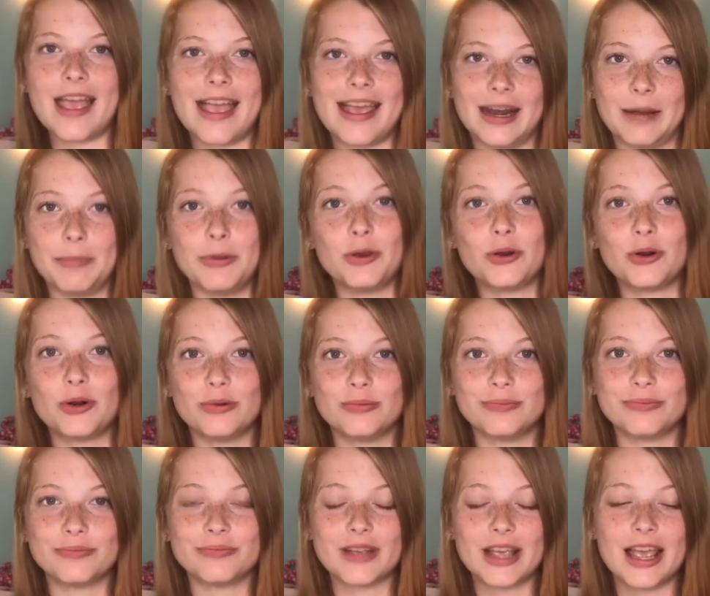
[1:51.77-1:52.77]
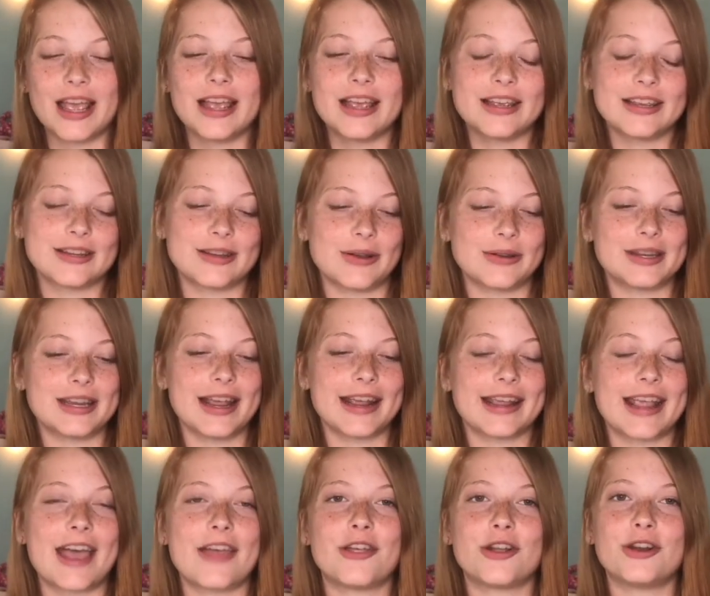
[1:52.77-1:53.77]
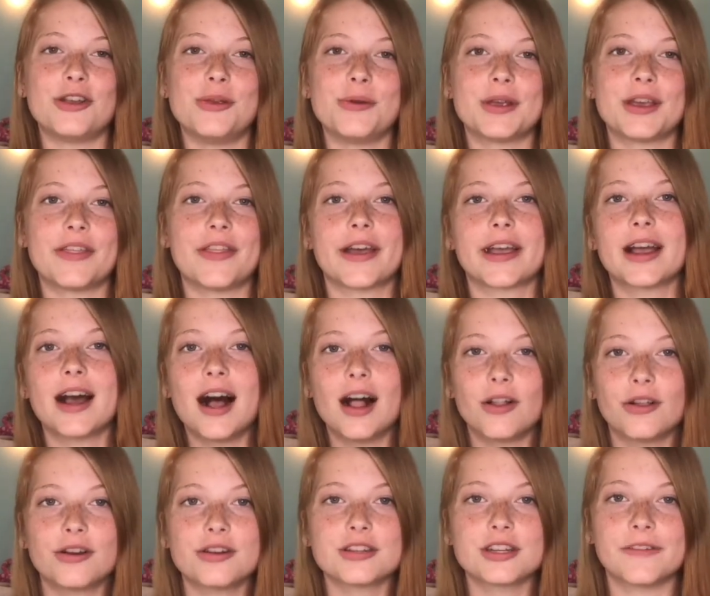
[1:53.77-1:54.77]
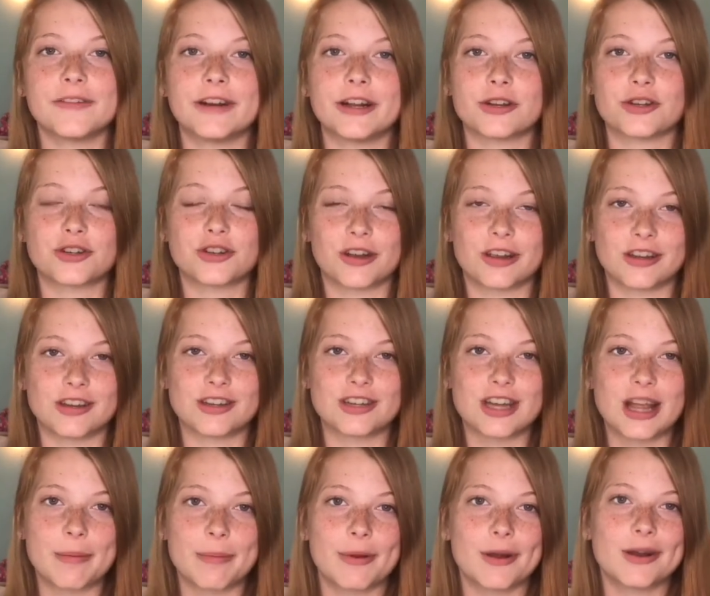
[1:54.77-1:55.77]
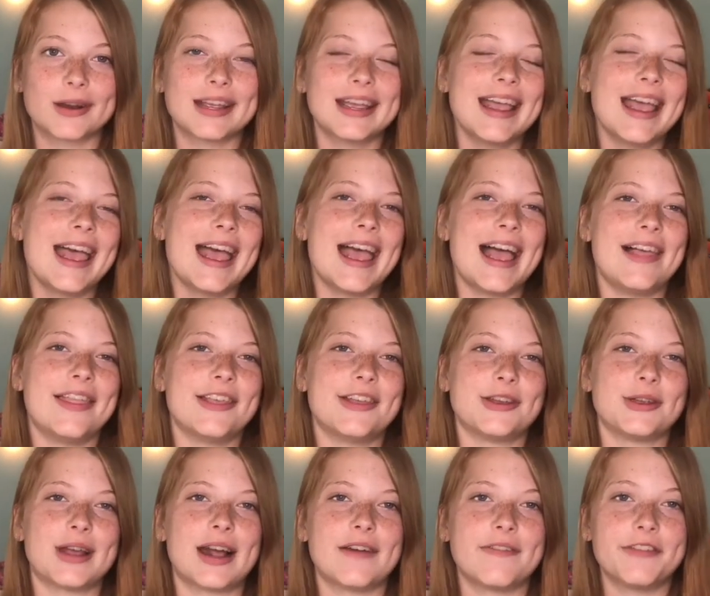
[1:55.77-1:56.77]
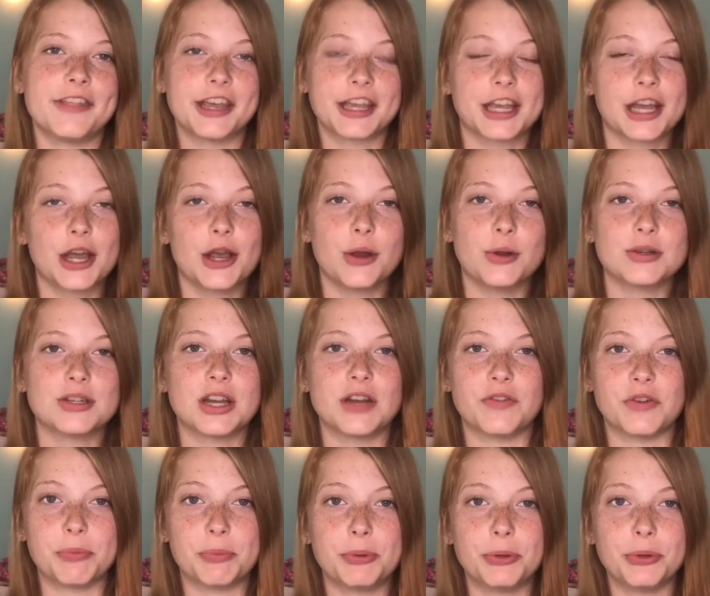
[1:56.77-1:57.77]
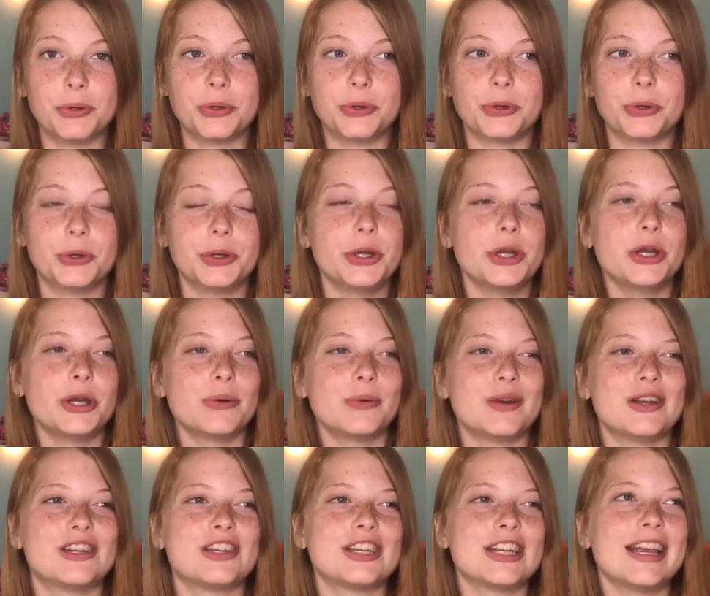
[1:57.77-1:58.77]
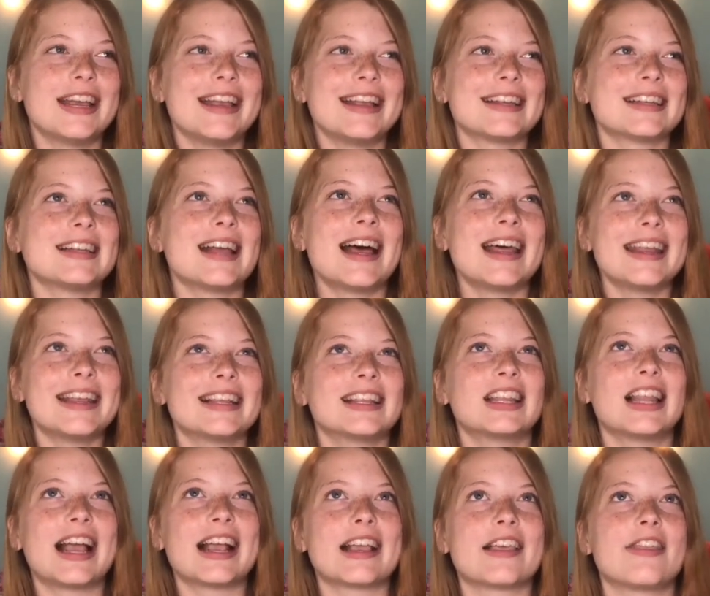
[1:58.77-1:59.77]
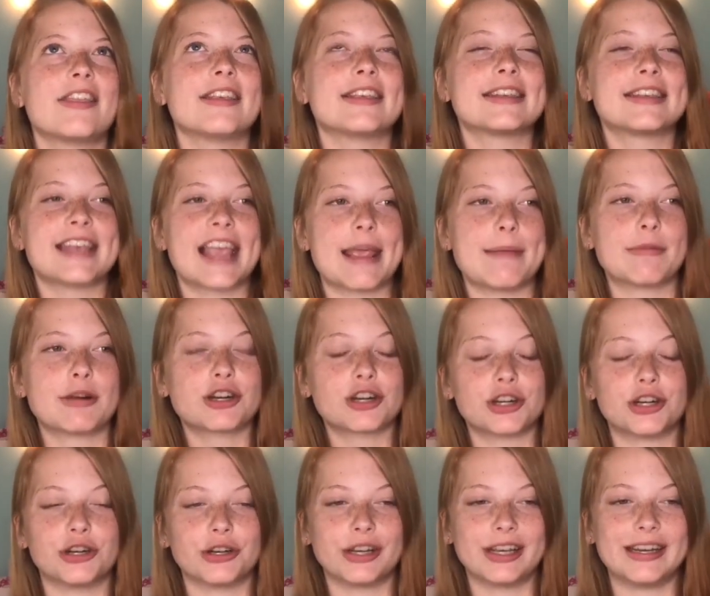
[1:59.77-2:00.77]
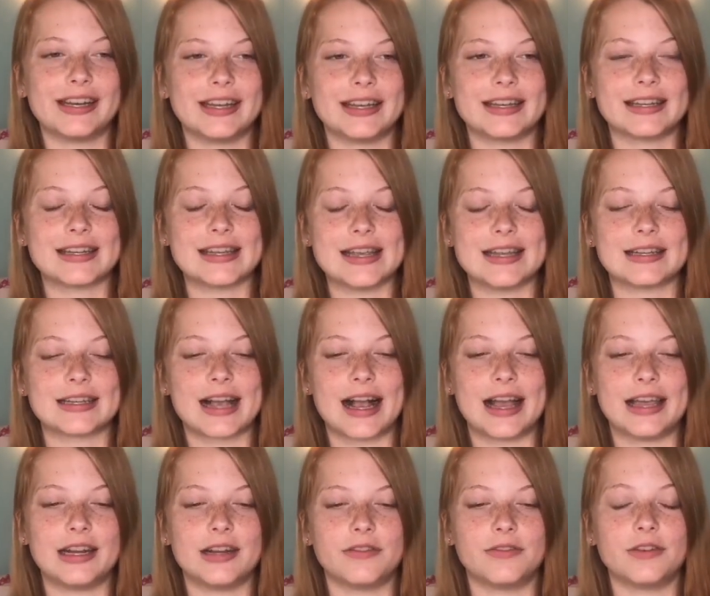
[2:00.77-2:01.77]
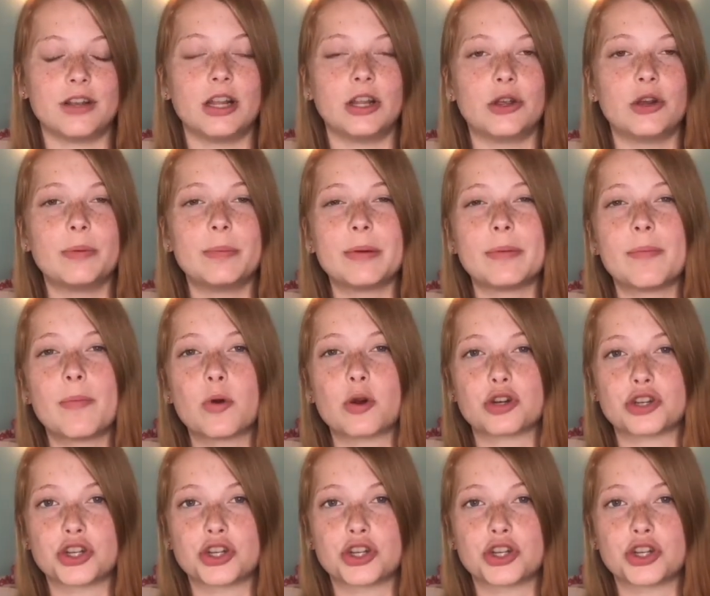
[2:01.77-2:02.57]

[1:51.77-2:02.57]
and a poodle. So together you get the colors of an Australian Shepherd, and then you have the coat of a poodle, which is not like the same curliness. It's kind of a little bit more